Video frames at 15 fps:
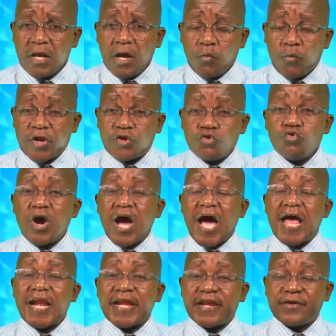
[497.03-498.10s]
when you
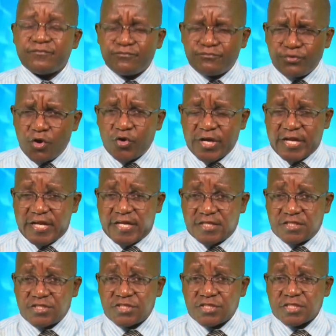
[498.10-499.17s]
are in
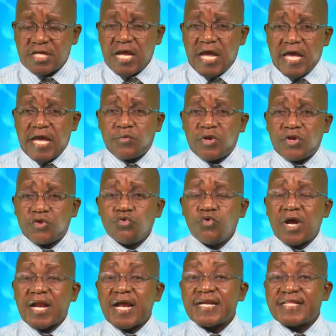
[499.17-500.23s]
bondage, and when you
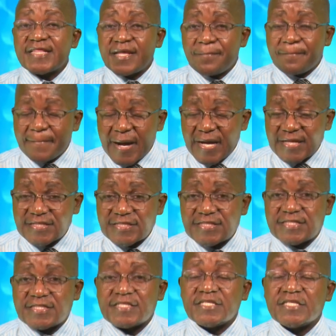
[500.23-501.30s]
are at the
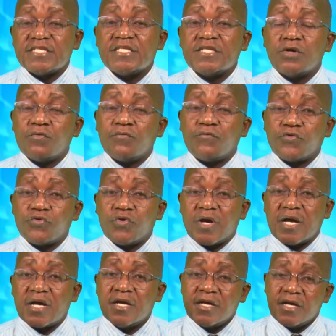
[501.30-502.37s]
mercy of
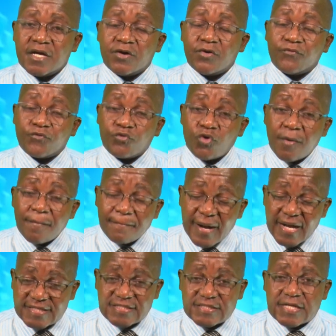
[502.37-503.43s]
your
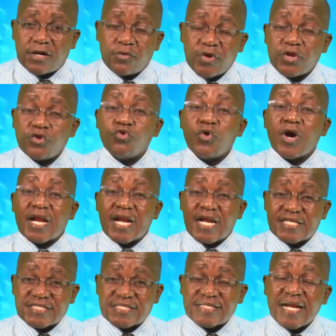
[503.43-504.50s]
master, when you are
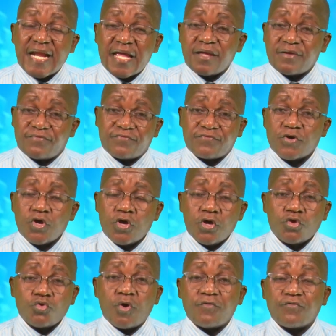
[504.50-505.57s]
a slave,
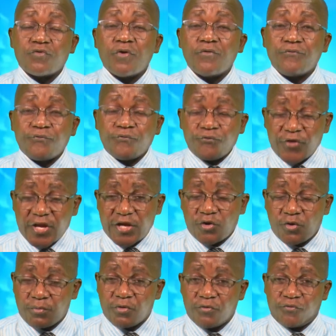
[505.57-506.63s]
you have no
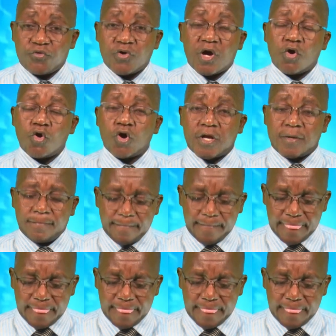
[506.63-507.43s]
freedom of your own.